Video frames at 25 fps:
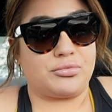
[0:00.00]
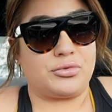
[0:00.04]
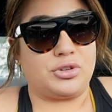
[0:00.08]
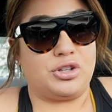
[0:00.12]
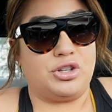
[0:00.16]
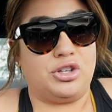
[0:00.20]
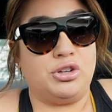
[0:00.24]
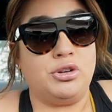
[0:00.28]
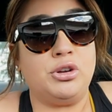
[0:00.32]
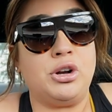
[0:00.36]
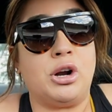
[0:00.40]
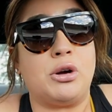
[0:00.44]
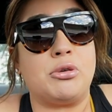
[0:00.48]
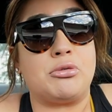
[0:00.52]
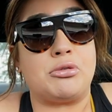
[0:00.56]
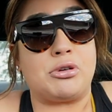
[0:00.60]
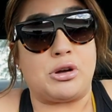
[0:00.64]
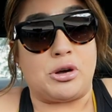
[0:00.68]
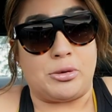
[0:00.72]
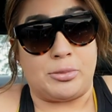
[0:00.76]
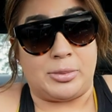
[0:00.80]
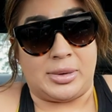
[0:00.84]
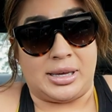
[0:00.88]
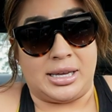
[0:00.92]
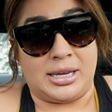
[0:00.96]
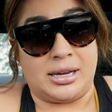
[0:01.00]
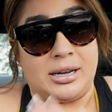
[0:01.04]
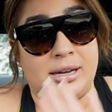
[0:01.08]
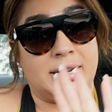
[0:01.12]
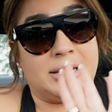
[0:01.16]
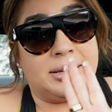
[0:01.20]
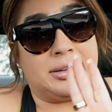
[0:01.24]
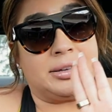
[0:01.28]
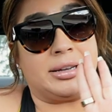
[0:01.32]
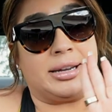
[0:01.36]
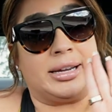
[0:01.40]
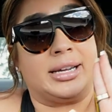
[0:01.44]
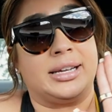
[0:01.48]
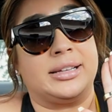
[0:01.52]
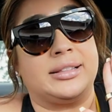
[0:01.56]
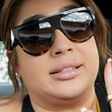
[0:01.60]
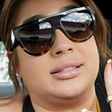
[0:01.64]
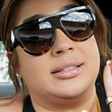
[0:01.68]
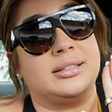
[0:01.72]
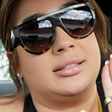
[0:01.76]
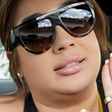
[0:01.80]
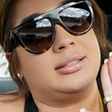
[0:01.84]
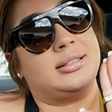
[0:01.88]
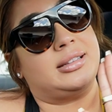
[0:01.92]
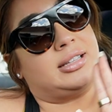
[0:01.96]
you don't know me on like
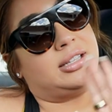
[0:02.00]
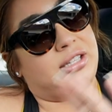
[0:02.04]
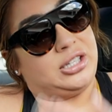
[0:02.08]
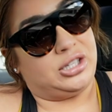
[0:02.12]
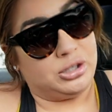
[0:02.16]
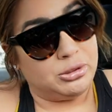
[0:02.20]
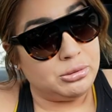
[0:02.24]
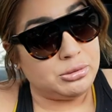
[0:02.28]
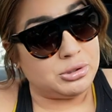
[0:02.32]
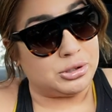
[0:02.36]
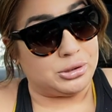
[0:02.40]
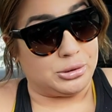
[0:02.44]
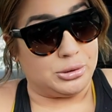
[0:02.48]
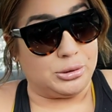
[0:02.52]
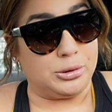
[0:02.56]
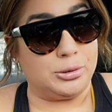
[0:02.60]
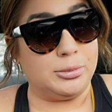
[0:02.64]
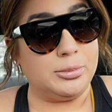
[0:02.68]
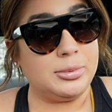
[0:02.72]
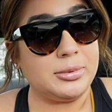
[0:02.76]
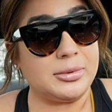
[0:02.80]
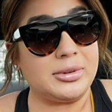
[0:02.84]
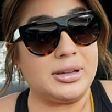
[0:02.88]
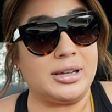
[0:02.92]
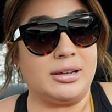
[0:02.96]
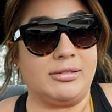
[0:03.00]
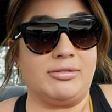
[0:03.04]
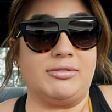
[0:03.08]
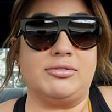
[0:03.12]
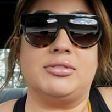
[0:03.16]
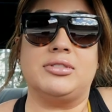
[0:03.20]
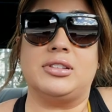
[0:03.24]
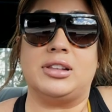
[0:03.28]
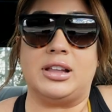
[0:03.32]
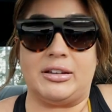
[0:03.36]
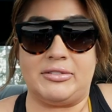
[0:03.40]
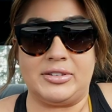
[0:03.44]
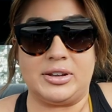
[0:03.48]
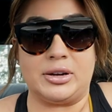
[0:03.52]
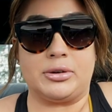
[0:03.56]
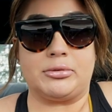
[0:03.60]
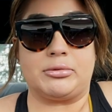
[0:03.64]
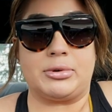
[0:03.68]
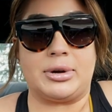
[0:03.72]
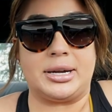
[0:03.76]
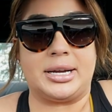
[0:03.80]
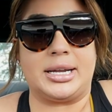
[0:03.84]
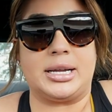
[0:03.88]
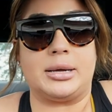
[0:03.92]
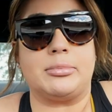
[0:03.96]
the YouTube of loving
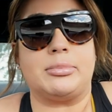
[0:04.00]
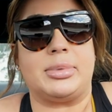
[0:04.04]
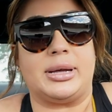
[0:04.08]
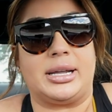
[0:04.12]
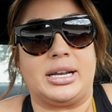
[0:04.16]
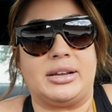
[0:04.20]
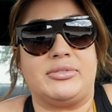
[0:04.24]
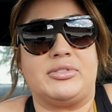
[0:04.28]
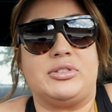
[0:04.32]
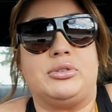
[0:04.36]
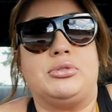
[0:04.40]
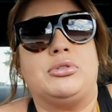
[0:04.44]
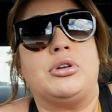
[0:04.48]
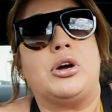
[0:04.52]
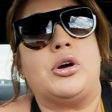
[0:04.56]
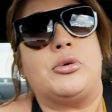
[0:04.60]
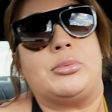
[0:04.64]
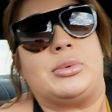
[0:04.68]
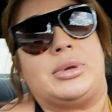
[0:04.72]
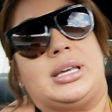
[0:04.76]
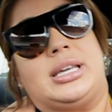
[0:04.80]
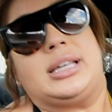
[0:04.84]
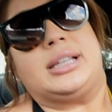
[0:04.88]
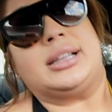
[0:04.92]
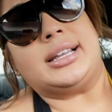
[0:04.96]
running, but if you know me